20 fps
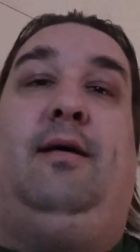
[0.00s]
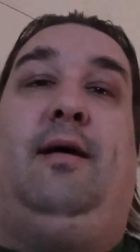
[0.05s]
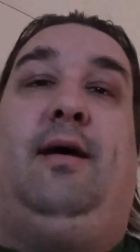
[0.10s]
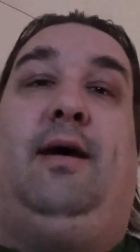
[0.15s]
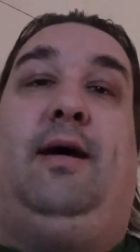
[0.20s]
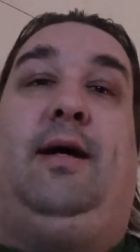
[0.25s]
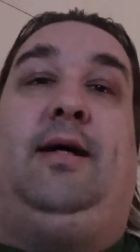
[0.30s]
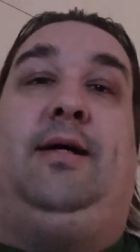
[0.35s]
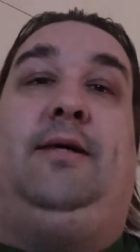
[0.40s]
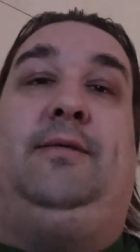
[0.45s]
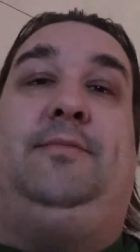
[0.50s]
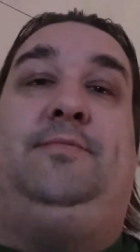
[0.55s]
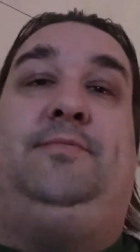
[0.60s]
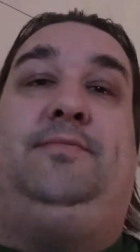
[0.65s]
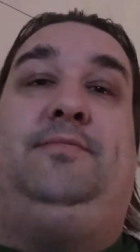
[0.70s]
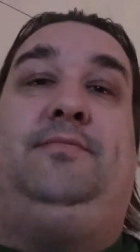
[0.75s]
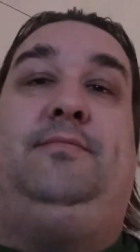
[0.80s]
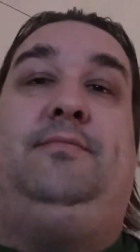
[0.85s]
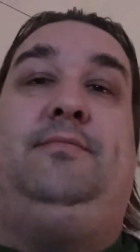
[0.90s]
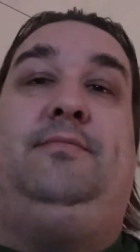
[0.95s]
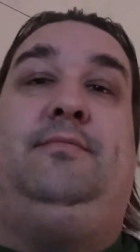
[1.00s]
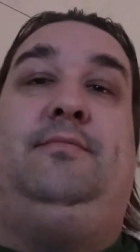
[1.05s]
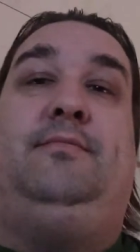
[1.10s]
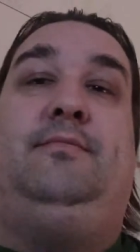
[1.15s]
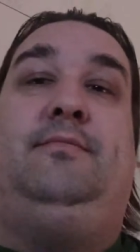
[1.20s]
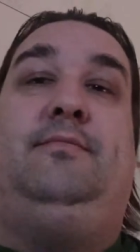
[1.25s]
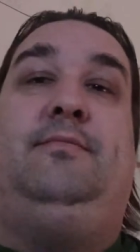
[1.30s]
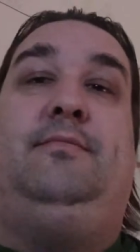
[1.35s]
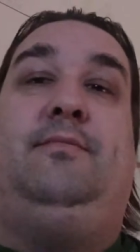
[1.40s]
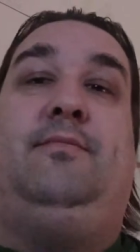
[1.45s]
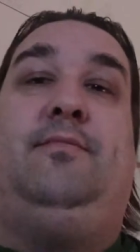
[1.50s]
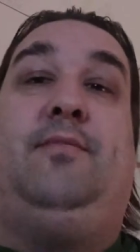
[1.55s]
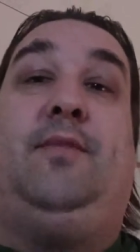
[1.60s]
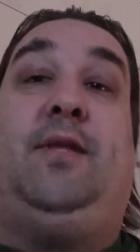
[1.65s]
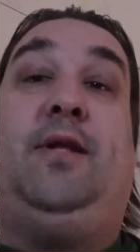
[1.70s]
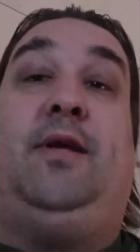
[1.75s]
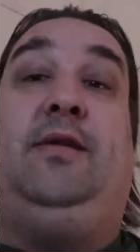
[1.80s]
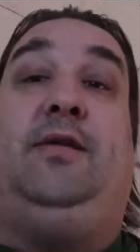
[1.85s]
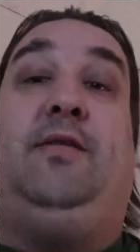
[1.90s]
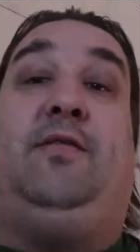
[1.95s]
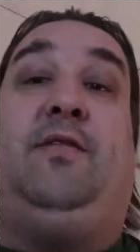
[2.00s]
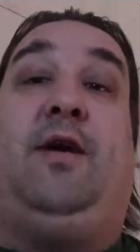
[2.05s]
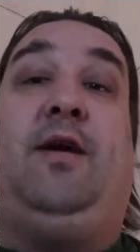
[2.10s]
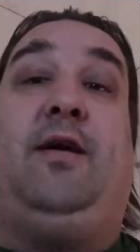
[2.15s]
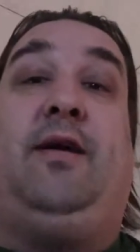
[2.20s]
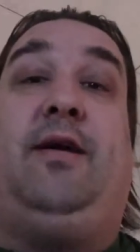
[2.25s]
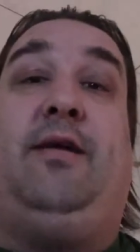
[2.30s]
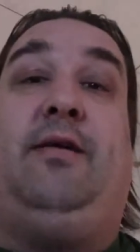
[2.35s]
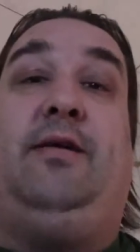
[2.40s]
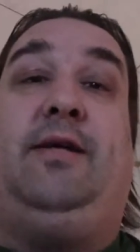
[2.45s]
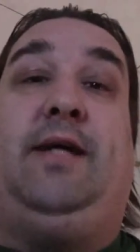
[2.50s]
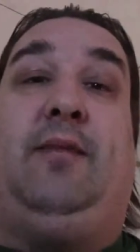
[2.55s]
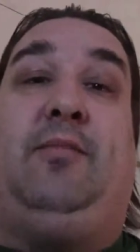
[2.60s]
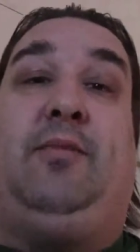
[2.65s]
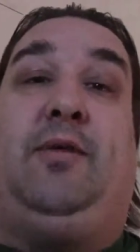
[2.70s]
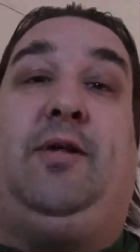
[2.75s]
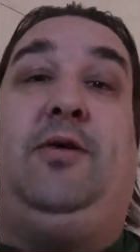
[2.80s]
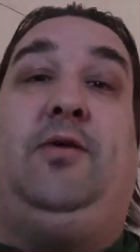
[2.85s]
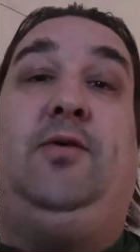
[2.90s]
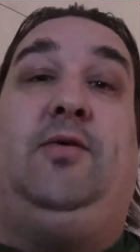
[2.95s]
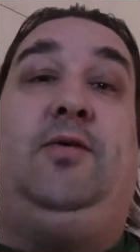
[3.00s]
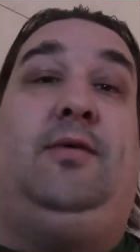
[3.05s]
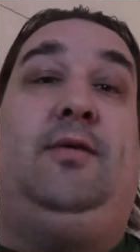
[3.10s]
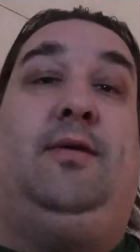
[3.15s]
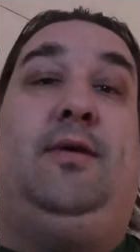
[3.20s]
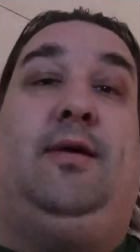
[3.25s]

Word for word: uh, in the vlog here down below.